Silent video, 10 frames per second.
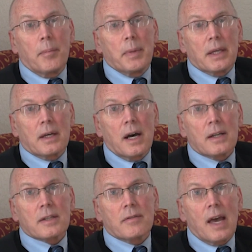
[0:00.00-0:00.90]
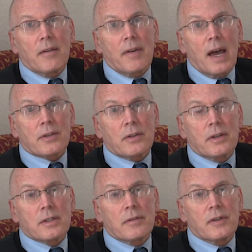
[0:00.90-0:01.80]
because of that
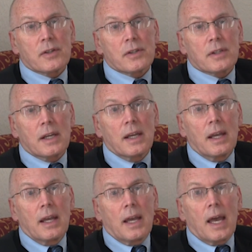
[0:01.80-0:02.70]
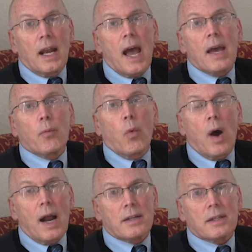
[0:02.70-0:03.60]
vascular insufficiency. And I had
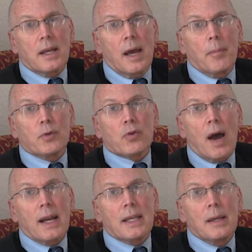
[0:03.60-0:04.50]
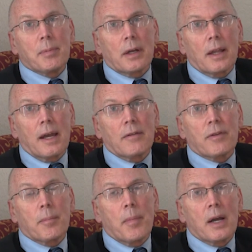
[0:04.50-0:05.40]
watched them try to keep their leg
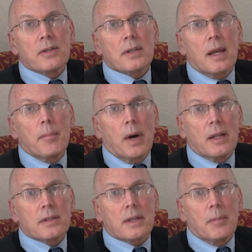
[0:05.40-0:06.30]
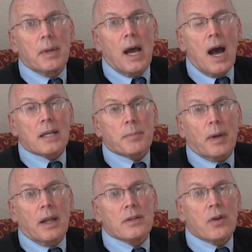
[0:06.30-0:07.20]
for months and months and be
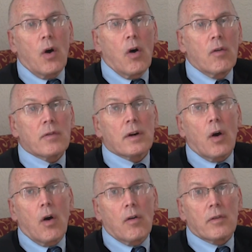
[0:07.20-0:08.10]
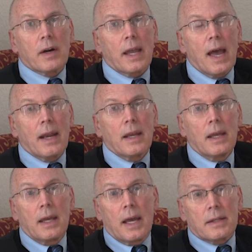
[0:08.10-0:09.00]
hospitalized over and over again,
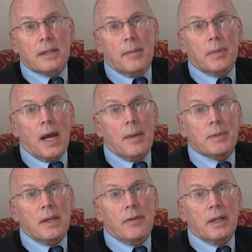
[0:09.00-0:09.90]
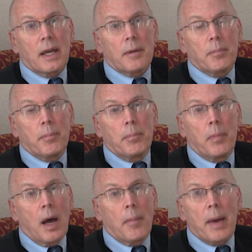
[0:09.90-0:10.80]
and sometimes even get
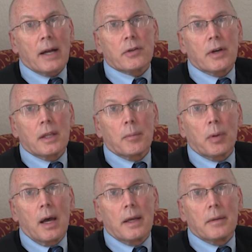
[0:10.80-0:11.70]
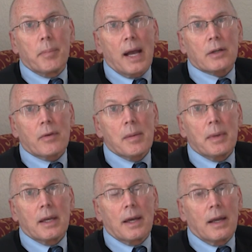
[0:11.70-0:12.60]
bacteria in their blood,
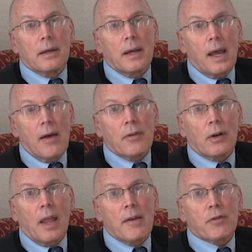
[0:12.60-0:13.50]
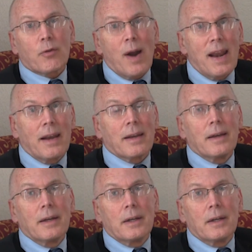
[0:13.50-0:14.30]
bacteremia, and have their life threatened